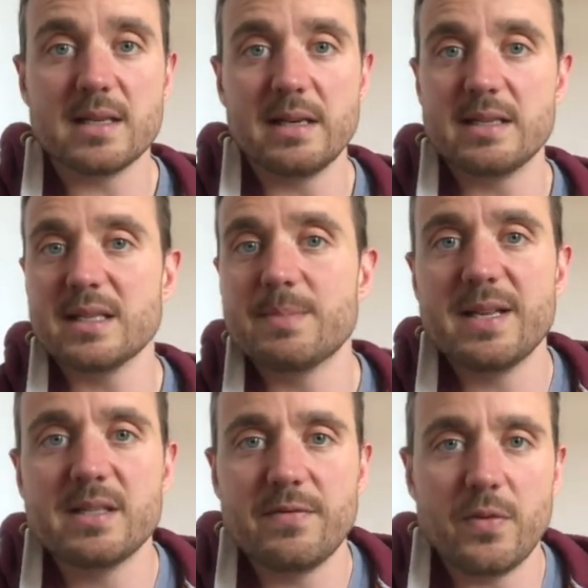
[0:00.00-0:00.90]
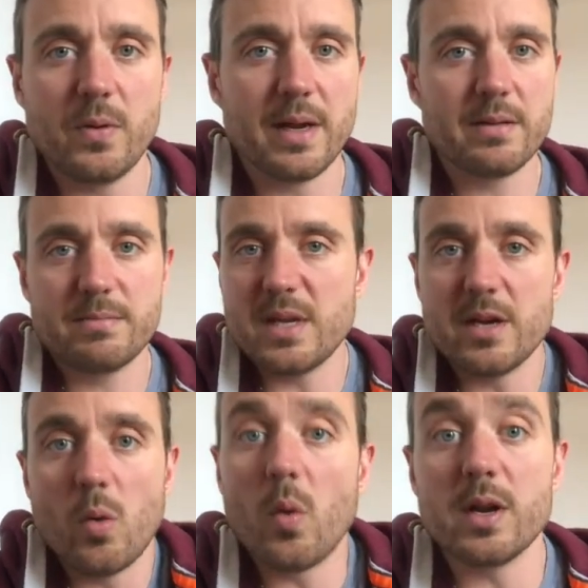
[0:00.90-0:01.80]
and it's expensive food. I
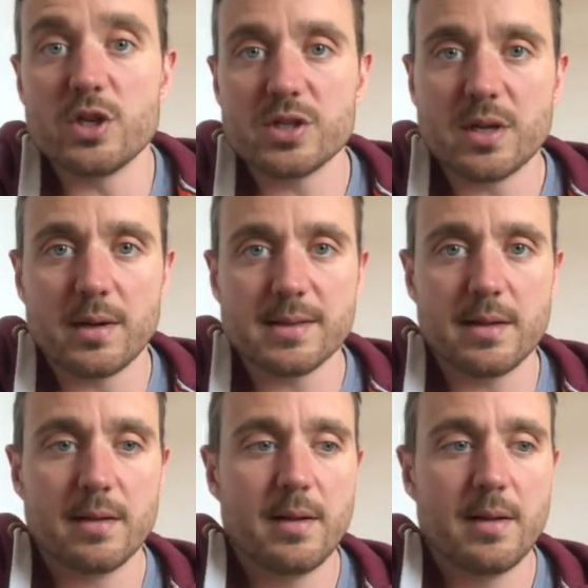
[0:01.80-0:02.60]
don't want to just toss it.